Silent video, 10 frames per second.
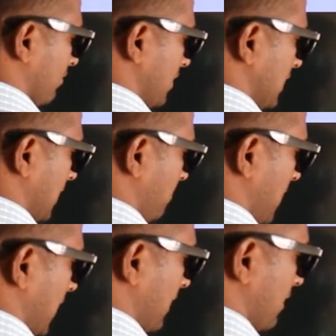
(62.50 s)
we
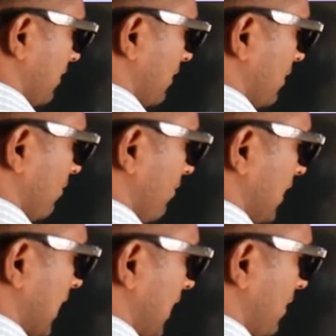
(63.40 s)
subtract, we
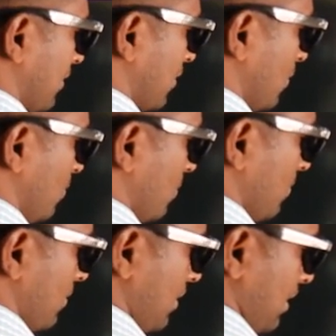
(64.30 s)
get 2.
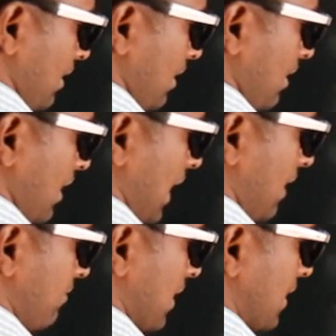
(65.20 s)

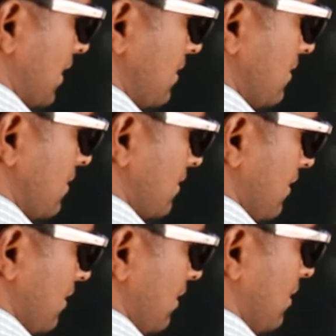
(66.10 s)
After this,
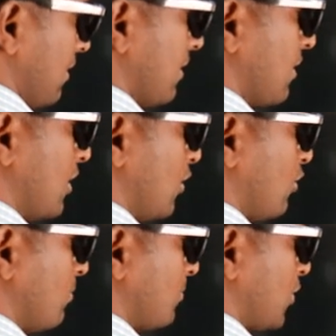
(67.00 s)
no
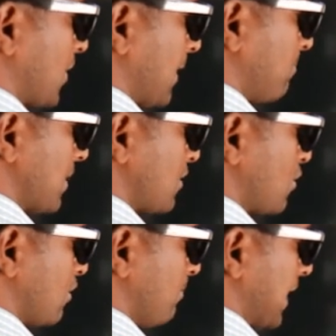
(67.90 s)
more numbers
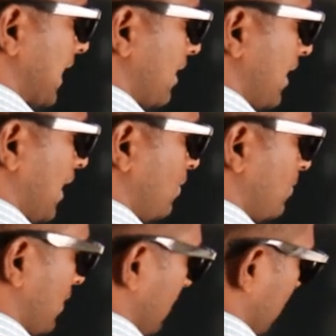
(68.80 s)
to bring it down.
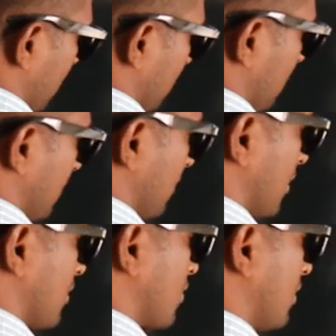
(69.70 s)

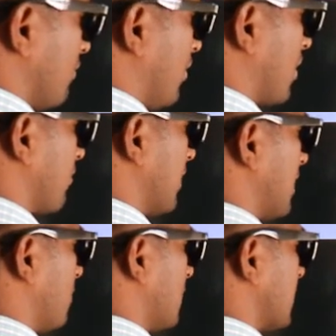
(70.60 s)
So what we
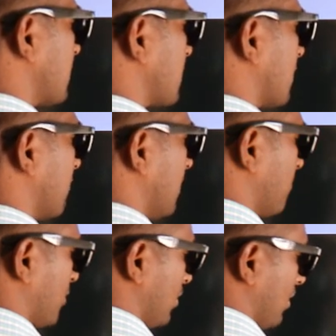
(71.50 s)
do is, we
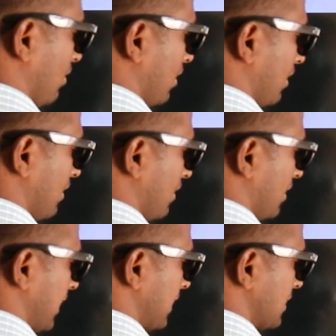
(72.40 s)
put dot,
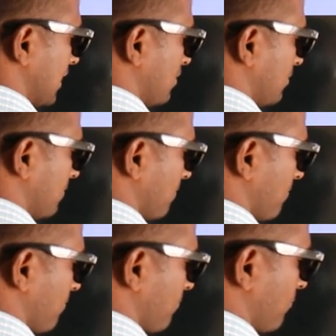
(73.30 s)
take 0.
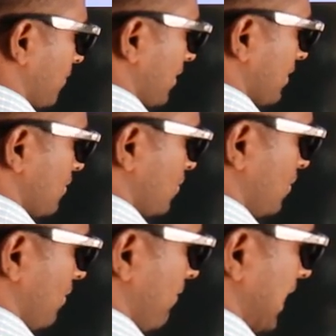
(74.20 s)
So
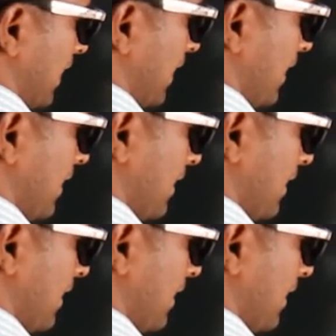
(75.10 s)
20.